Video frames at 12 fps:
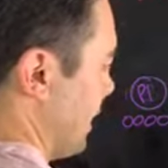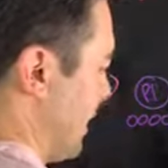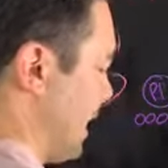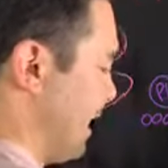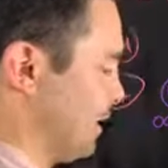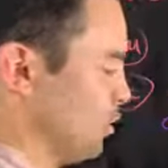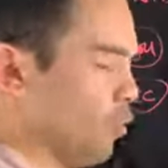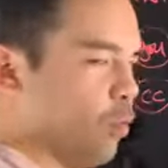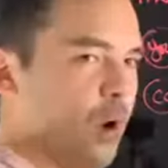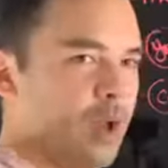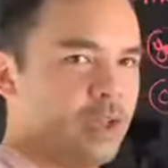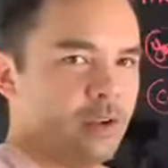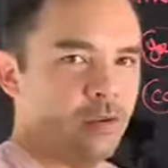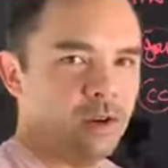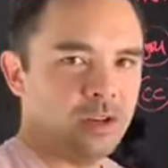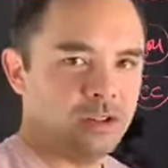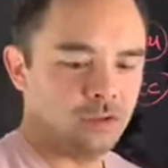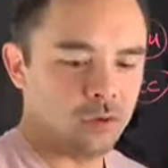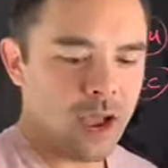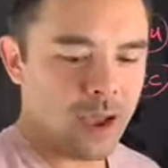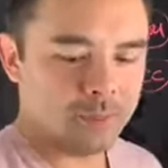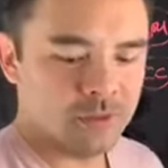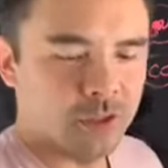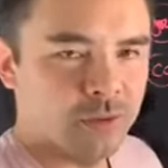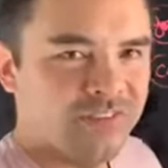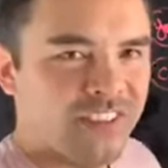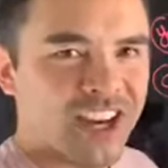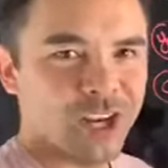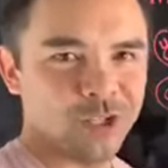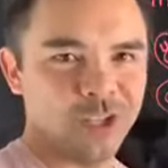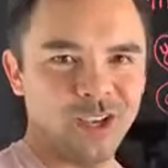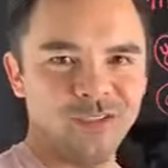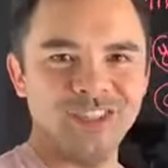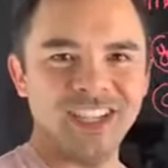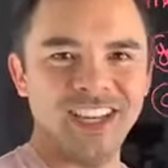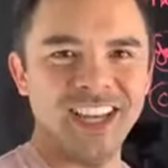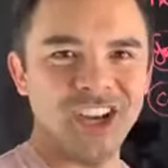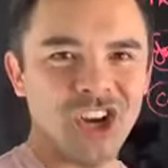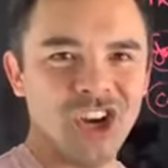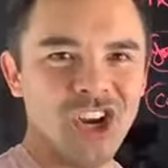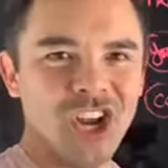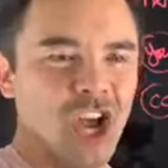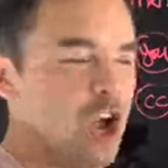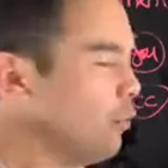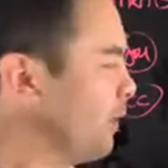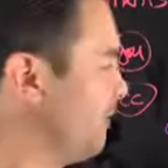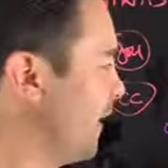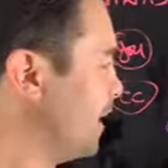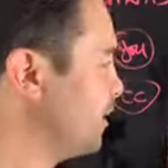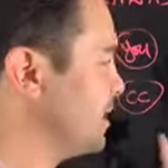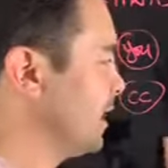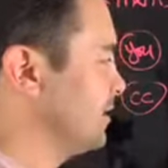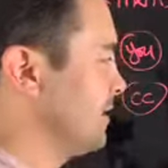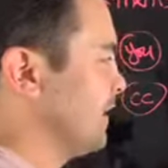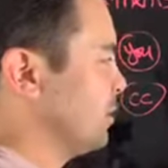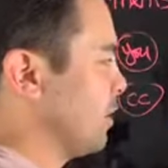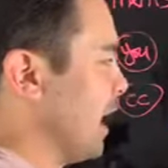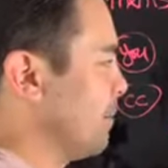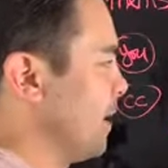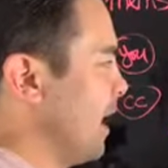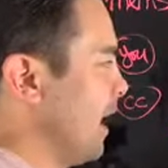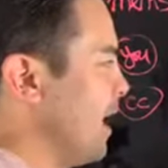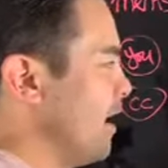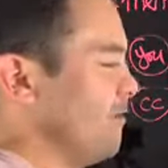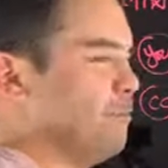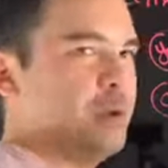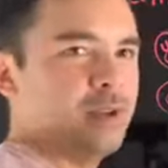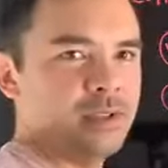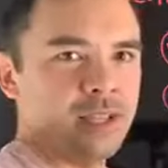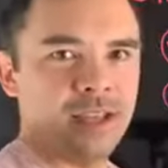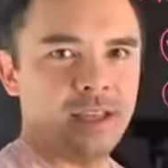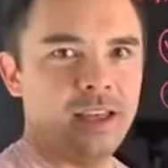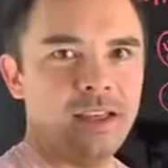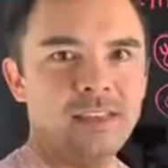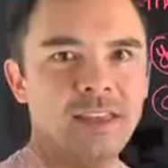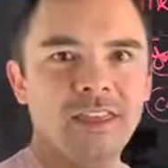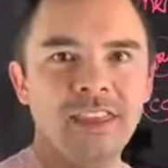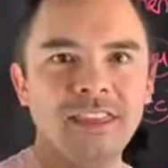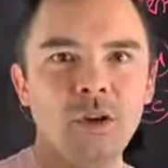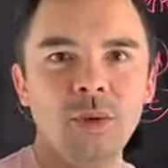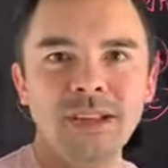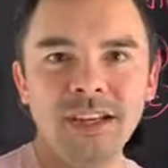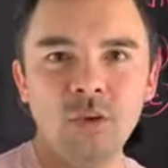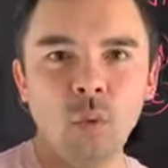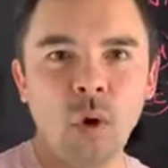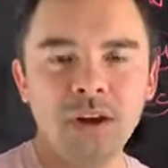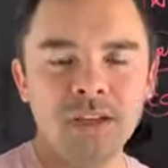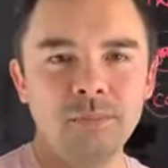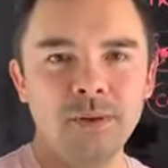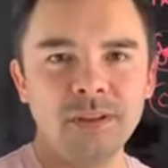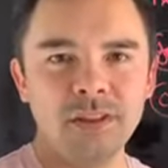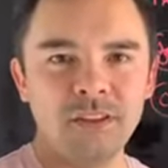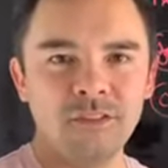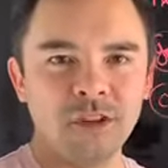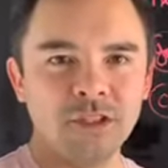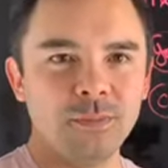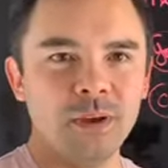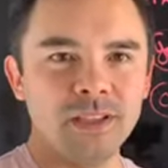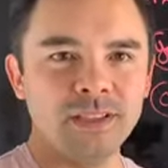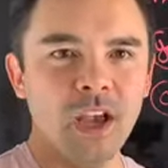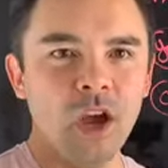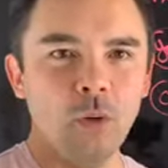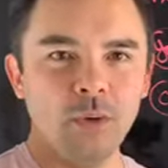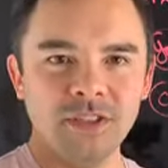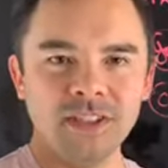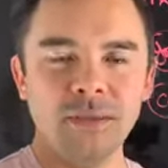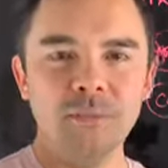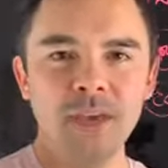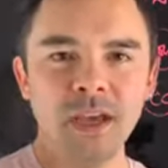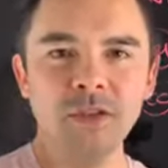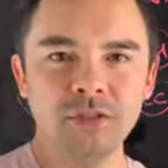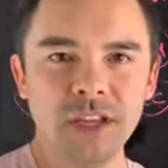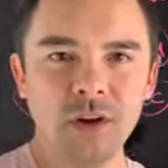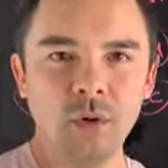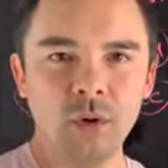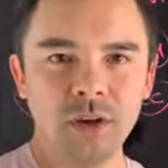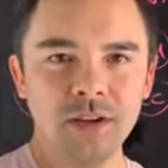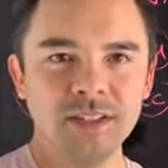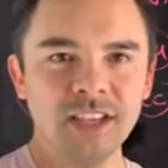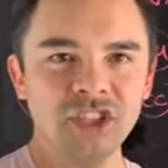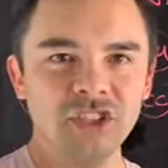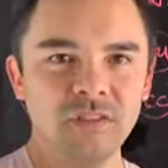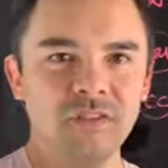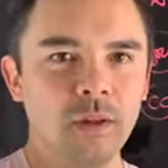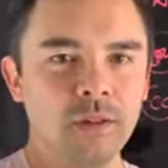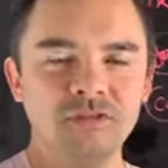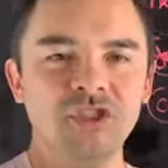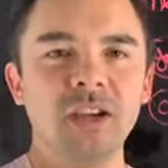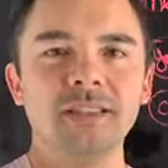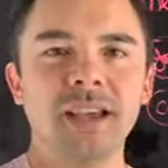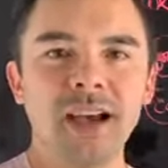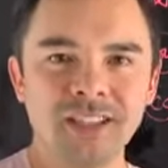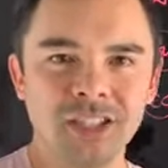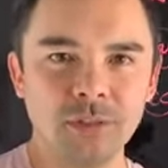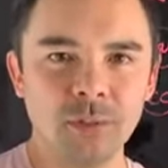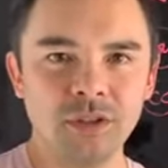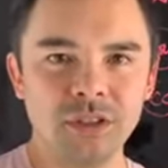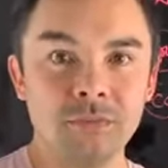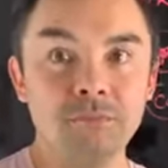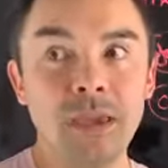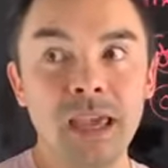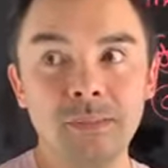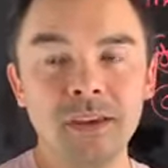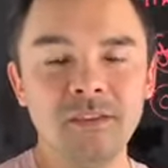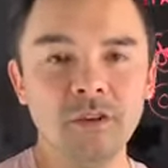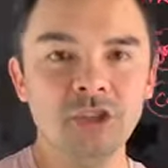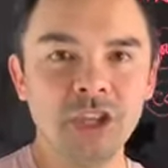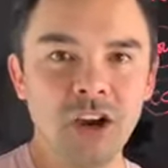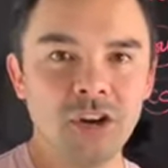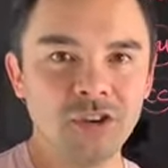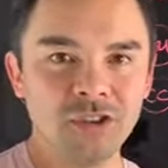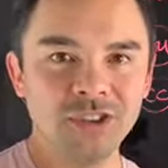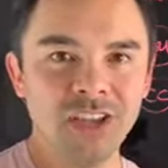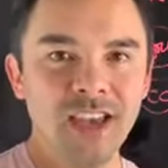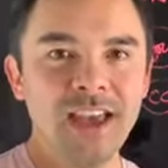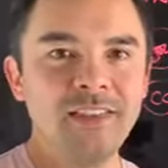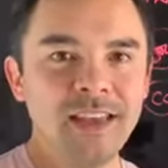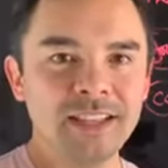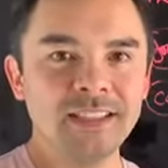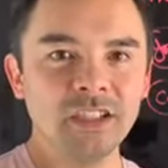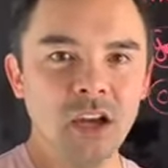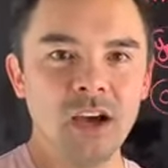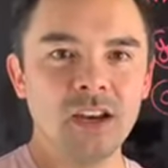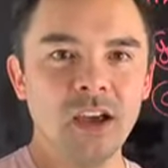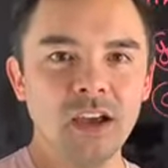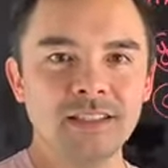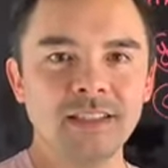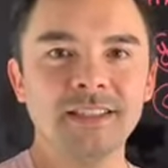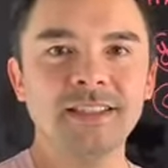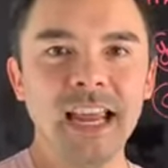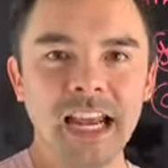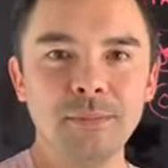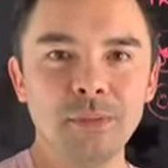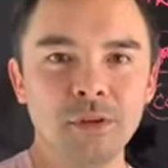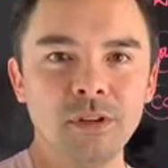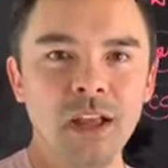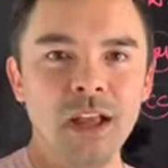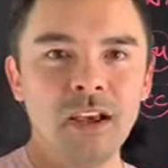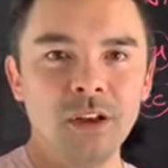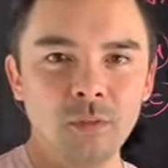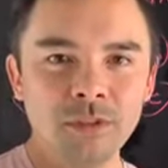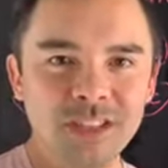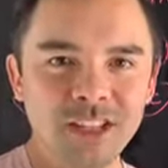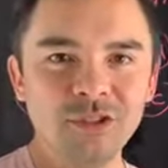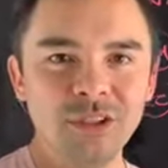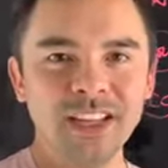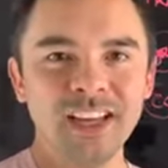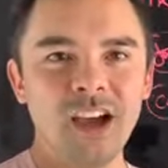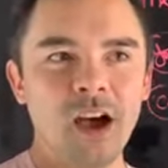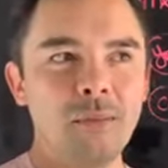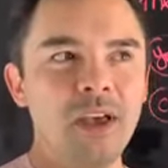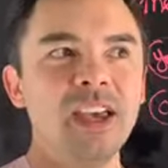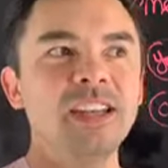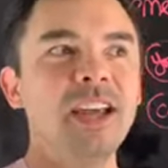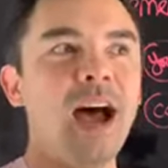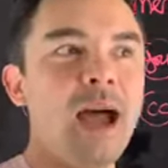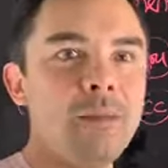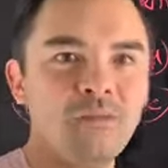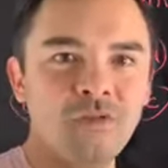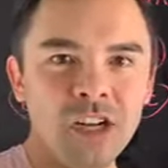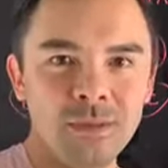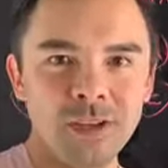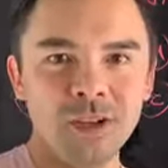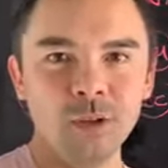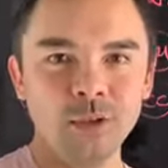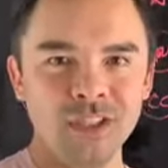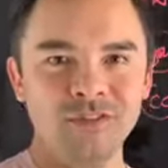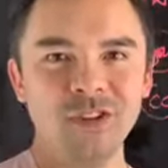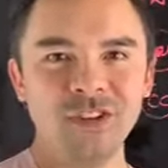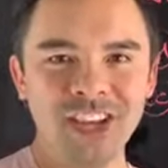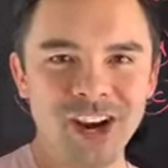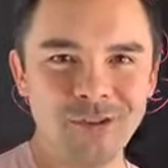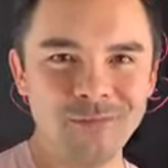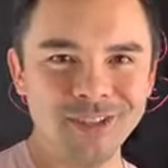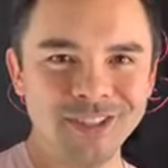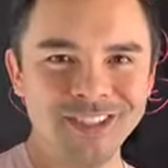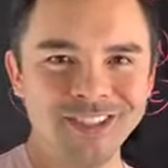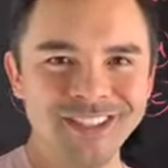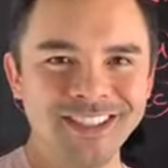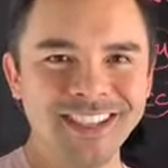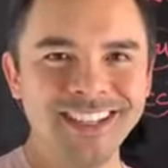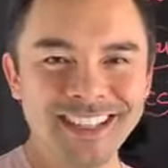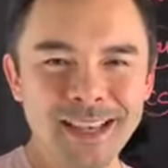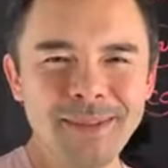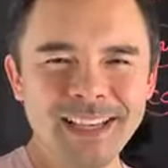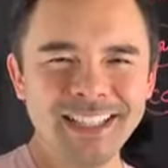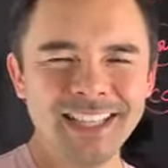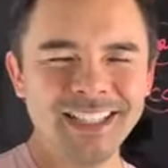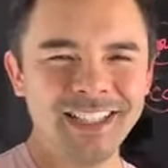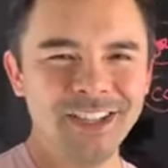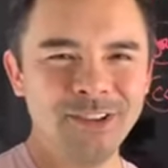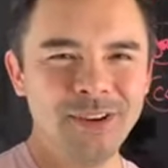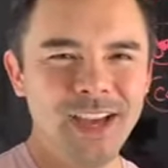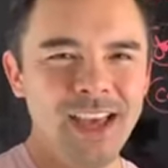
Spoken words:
And what trap do we find ourselves in here? We find ourselves in the trap of building the thing that we didn't want to build in the first place, which is a big doTERRA organization full of just customers, maybe a few sharers. That's not a sustainable residual income, time freedom inclusive doTERRA business. Does that make sense to you?